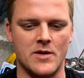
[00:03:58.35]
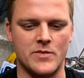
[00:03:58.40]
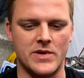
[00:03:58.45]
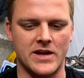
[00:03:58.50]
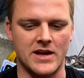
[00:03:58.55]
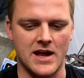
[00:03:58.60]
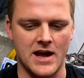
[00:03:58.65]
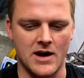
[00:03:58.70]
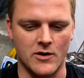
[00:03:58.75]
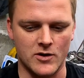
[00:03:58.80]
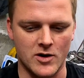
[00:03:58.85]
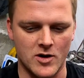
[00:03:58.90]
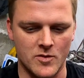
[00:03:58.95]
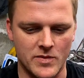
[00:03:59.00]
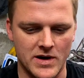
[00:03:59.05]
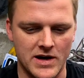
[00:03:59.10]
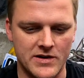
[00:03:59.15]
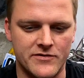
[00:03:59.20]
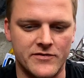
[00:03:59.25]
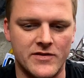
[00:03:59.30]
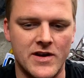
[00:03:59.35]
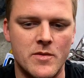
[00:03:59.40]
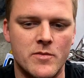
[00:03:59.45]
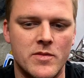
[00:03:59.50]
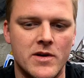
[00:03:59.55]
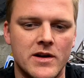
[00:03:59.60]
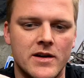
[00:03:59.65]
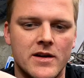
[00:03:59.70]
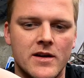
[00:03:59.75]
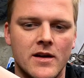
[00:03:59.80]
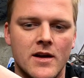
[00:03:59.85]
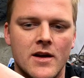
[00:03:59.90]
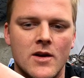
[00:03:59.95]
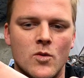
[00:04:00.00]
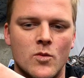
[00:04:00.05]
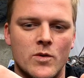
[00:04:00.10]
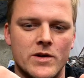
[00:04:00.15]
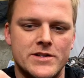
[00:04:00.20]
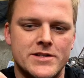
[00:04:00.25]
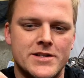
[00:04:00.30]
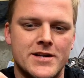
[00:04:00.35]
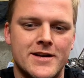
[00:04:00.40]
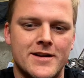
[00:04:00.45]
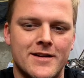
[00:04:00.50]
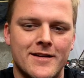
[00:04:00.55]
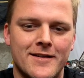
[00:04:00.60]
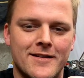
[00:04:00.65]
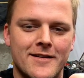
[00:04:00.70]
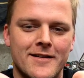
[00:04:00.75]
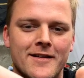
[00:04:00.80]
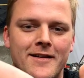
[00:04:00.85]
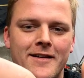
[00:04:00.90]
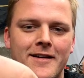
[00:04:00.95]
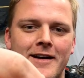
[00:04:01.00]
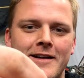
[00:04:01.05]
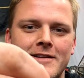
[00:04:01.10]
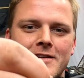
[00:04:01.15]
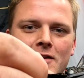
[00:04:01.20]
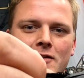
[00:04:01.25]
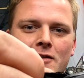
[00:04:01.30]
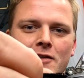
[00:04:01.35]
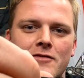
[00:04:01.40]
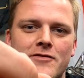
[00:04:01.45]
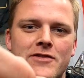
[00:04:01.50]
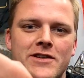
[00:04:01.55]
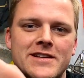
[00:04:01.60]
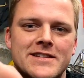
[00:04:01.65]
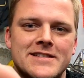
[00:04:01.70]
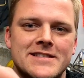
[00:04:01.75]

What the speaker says: being held on by fabric, which I don't know if you